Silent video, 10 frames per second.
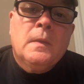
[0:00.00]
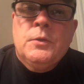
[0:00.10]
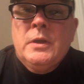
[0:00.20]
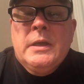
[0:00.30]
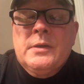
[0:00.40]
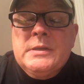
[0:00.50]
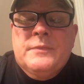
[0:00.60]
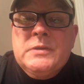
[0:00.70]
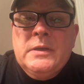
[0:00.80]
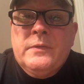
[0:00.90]
You can get a
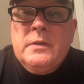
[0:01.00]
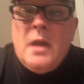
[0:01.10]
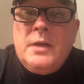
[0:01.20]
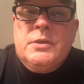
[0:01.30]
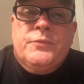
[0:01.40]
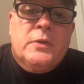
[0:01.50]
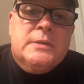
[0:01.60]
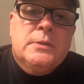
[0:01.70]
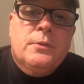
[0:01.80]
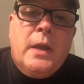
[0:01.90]
gift certificate not just for
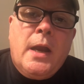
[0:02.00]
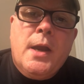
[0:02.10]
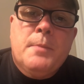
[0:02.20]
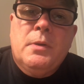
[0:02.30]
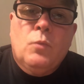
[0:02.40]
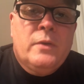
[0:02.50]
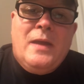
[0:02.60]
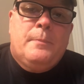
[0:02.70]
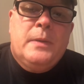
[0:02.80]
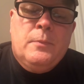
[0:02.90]
concealed carry, but we've
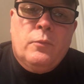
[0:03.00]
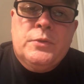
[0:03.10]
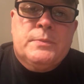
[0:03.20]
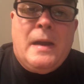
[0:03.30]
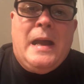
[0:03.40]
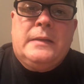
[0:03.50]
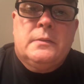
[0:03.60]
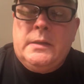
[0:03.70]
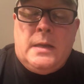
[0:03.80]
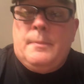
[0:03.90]
had people just buying,
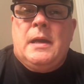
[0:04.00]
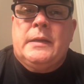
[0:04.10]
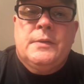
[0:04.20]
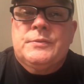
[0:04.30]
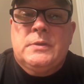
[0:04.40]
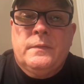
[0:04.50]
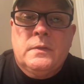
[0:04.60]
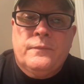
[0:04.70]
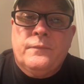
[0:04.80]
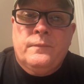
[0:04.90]
can I buy a gift
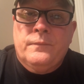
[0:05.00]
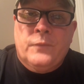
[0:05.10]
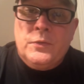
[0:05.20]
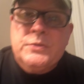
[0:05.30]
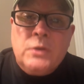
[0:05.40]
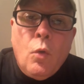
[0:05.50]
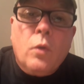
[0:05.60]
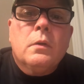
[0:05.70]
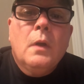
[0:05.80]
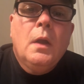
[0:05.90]
certificate for the
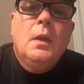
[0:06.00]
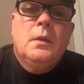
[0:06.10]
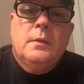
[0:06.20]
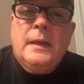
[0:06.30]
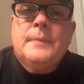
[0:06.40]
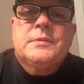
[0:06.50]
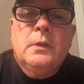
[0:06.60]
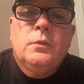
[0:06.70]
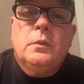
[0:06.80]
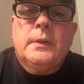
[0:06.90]
store?
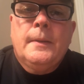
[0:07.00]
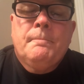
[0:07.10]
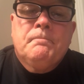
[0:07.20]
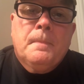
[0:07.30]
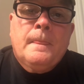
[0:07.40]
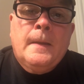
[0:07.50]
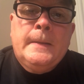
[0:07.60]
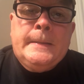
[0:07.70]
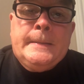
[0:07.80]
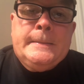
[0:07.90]
Absolutely.
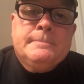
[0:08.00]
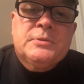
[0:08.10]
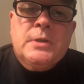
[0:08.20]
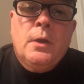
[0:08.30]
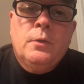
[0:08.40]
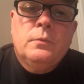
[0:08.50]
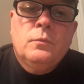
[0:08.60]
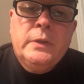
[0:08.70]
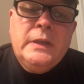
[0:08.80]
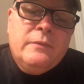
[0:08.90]
Um, so
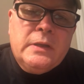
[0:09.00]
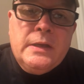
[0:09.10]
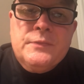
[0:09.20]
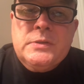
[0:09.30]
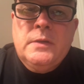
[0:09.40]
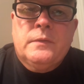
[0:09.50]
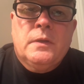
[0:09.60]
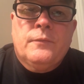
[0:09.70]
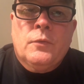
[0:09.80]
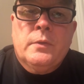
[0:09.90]
we can give you a gift
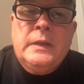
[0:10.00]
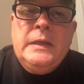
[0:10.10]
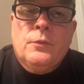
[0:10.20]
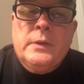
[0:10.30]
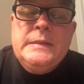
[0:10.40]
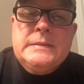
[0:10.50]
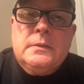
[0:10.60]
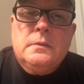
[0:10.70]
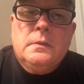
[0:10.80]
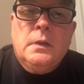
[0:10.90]
certificate for any
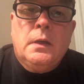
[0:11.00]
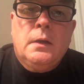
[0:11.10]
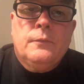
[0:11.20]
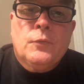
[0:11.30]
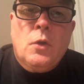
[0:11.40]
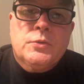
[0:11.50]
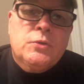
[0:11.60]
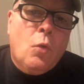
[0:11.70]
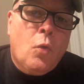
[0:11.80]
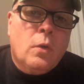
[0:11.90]
reason uh, for our
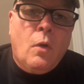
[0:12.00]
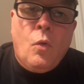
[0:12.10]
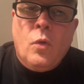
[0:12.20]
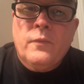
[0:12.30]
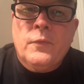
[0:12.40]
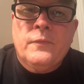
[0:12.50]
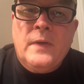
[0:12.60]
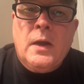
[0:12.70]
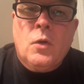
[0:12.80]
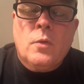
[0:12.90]
store or for
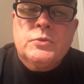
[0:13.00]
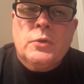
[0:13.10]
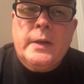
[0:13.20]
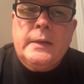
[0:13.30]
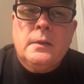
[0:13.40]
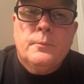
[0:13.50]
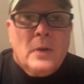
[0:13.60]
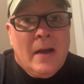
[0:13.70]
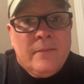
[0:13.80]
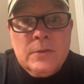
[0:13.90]
firearms training,
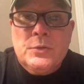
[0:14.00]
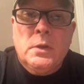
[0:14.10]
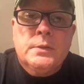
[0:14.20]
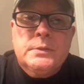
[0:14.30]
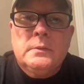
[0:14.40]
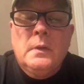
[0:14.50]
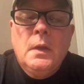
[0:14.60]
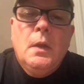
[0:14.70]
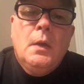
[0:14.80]
private instruction,